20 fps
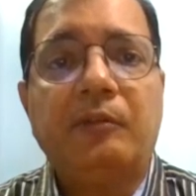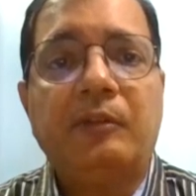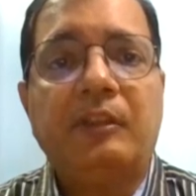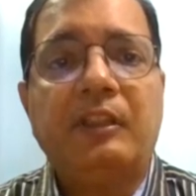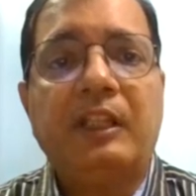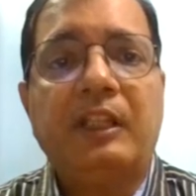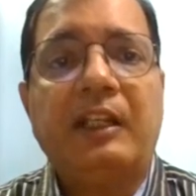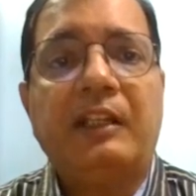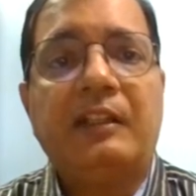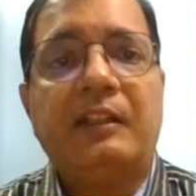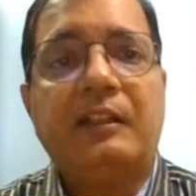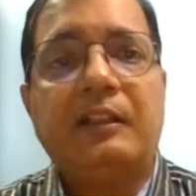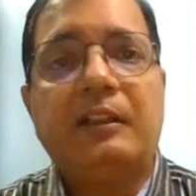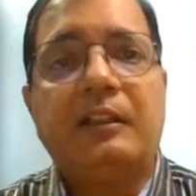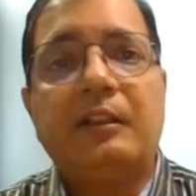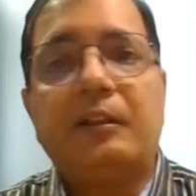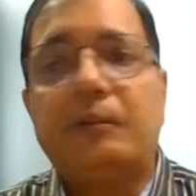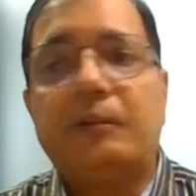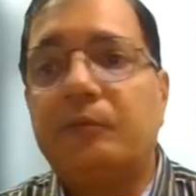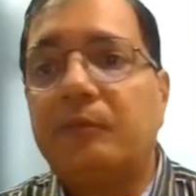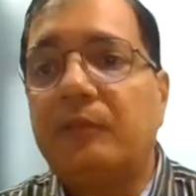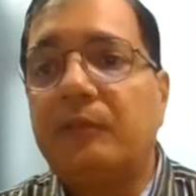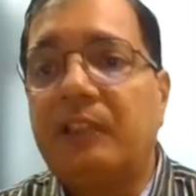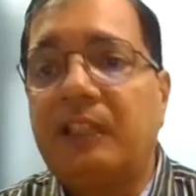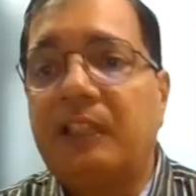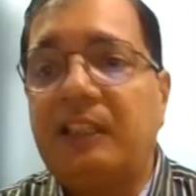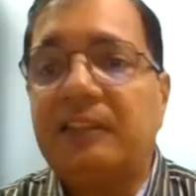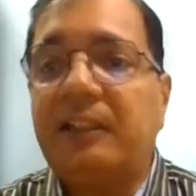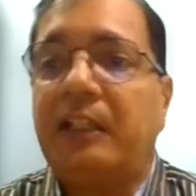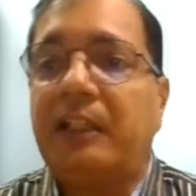that
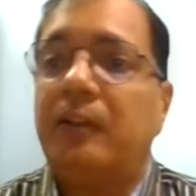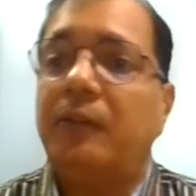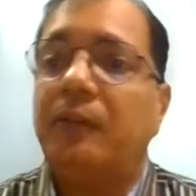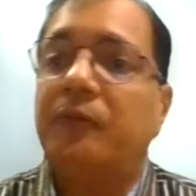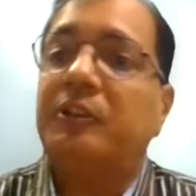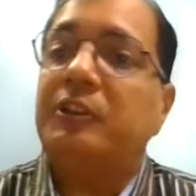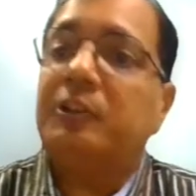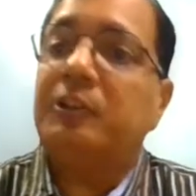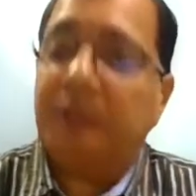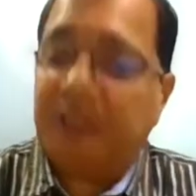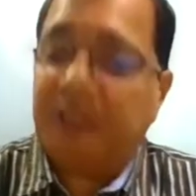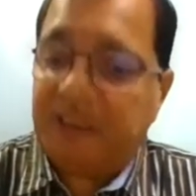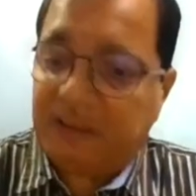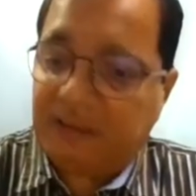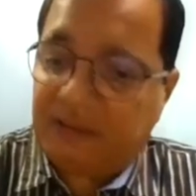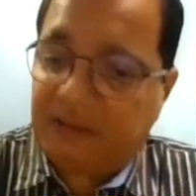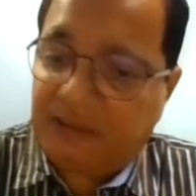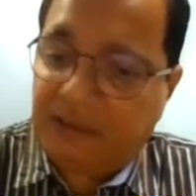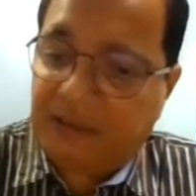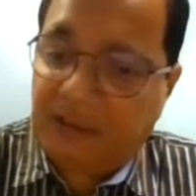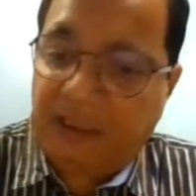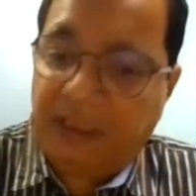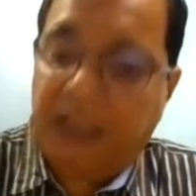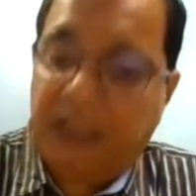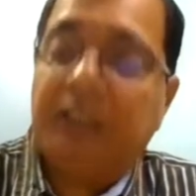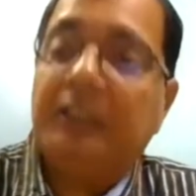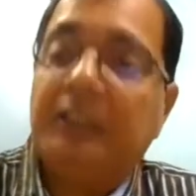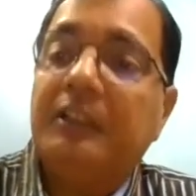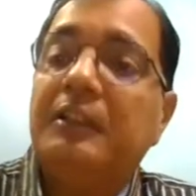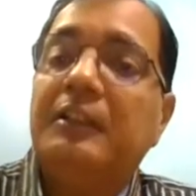these kind of situations
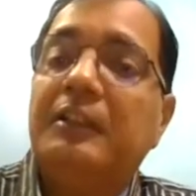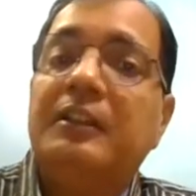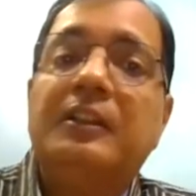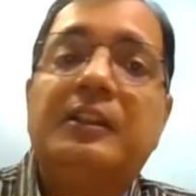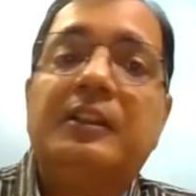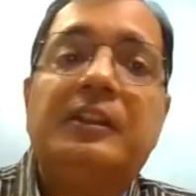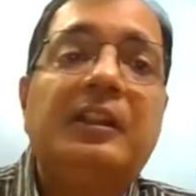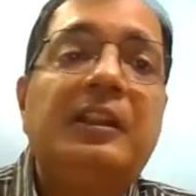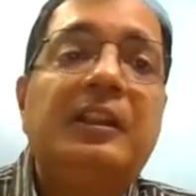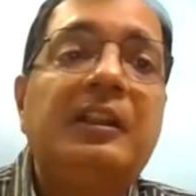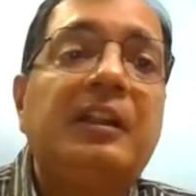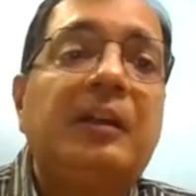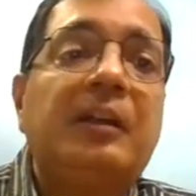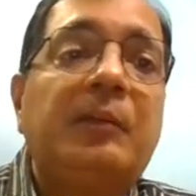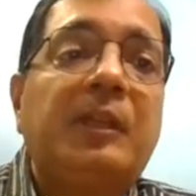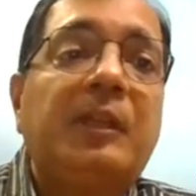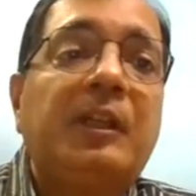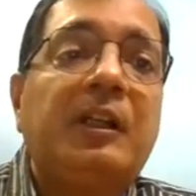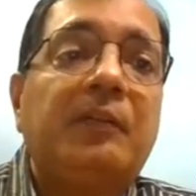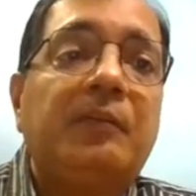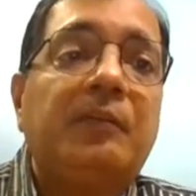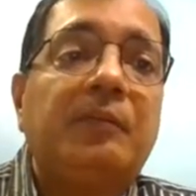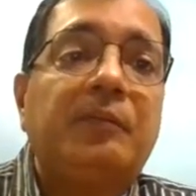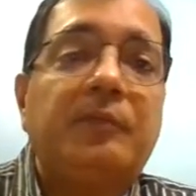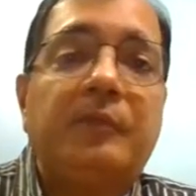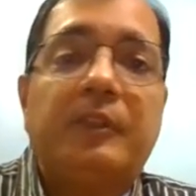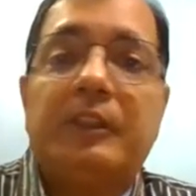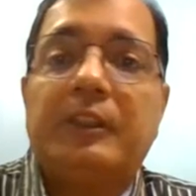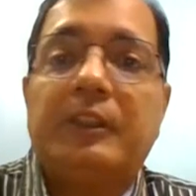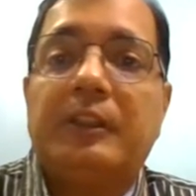really coming up
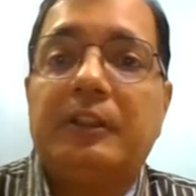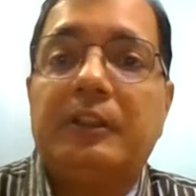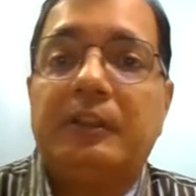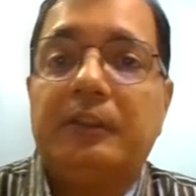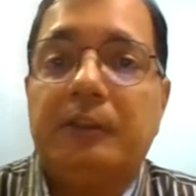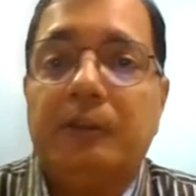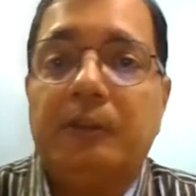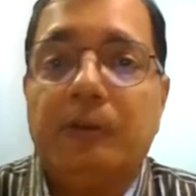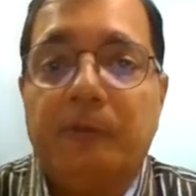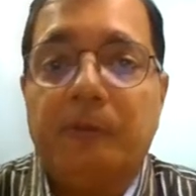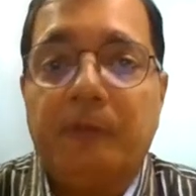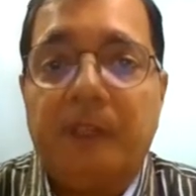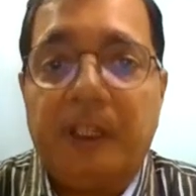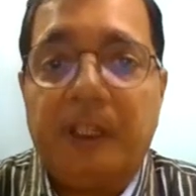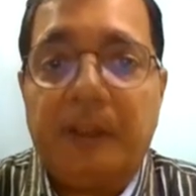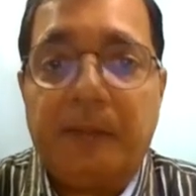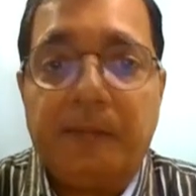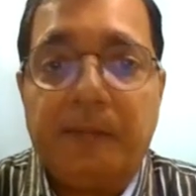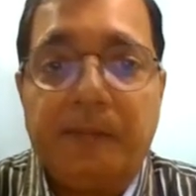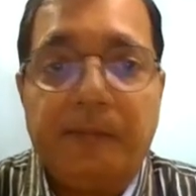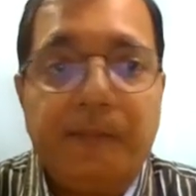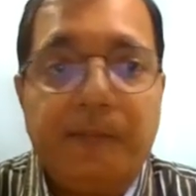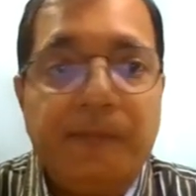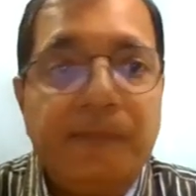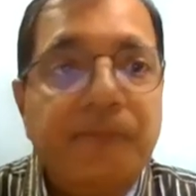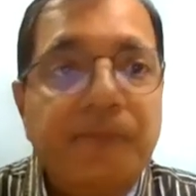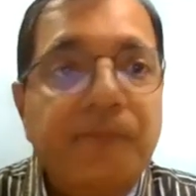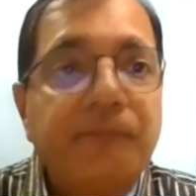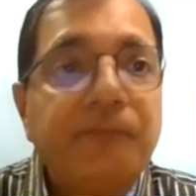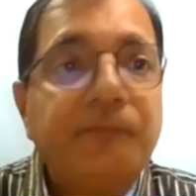in a new way.
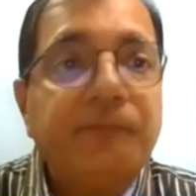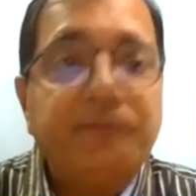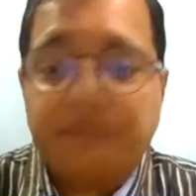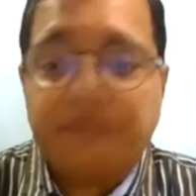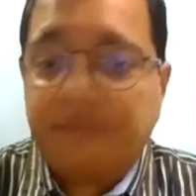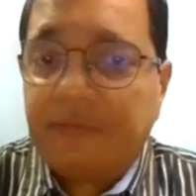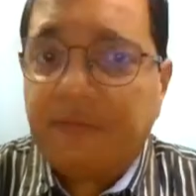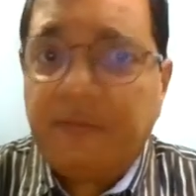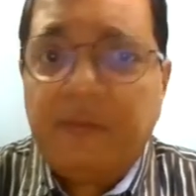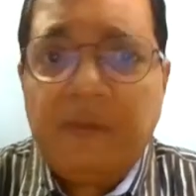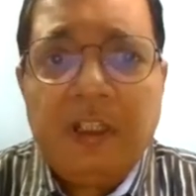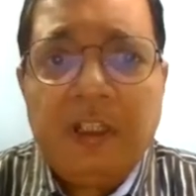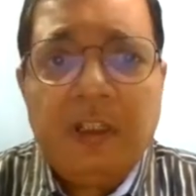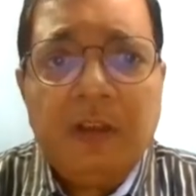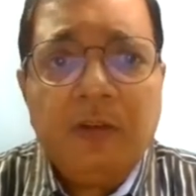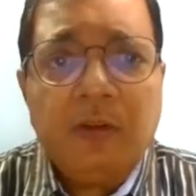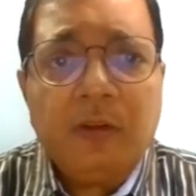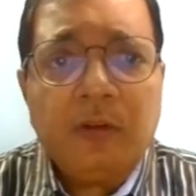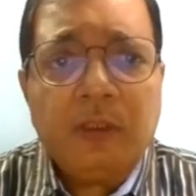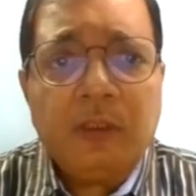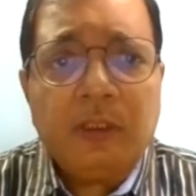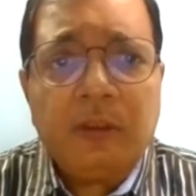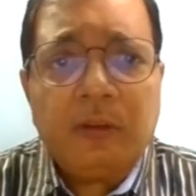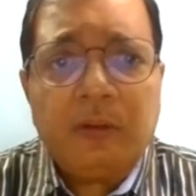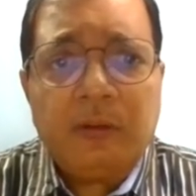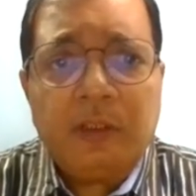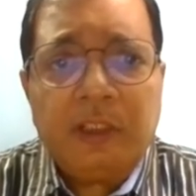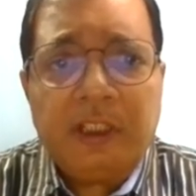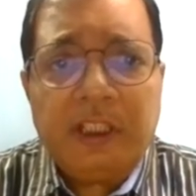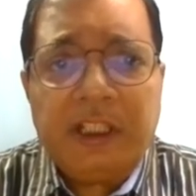So the
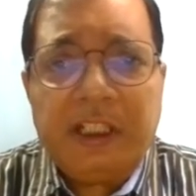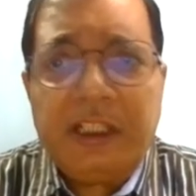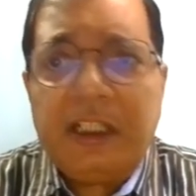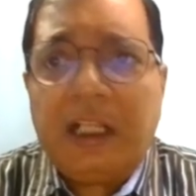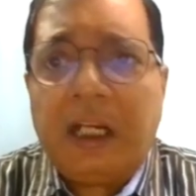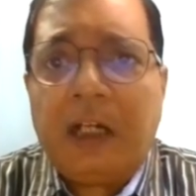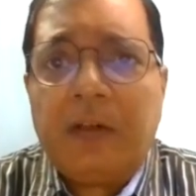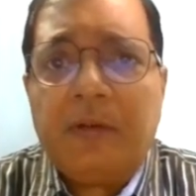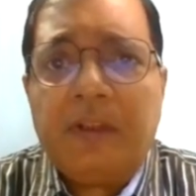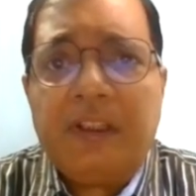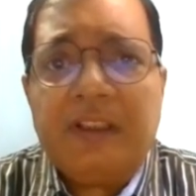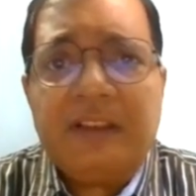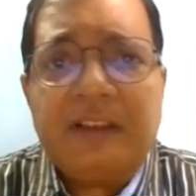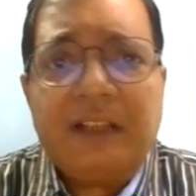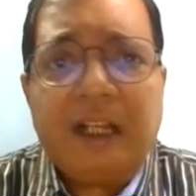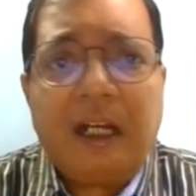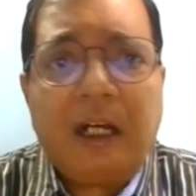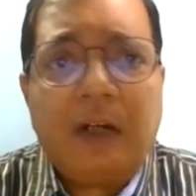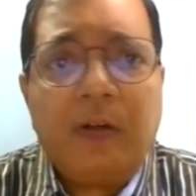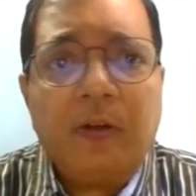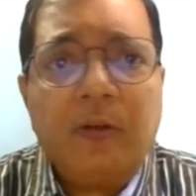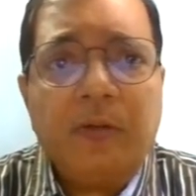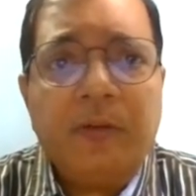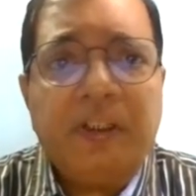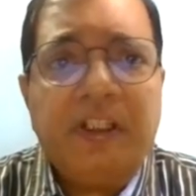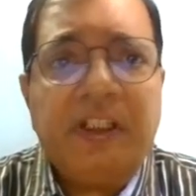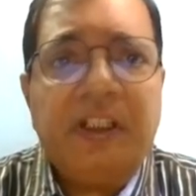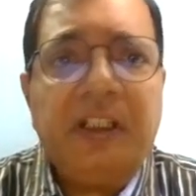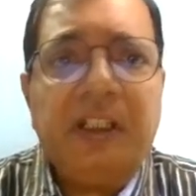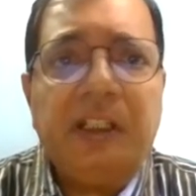whole need now is how do
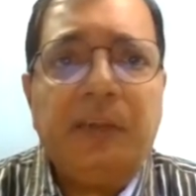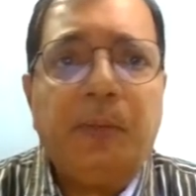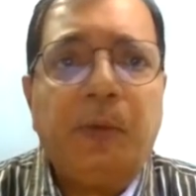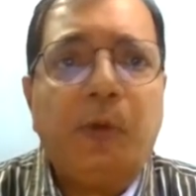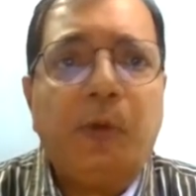we really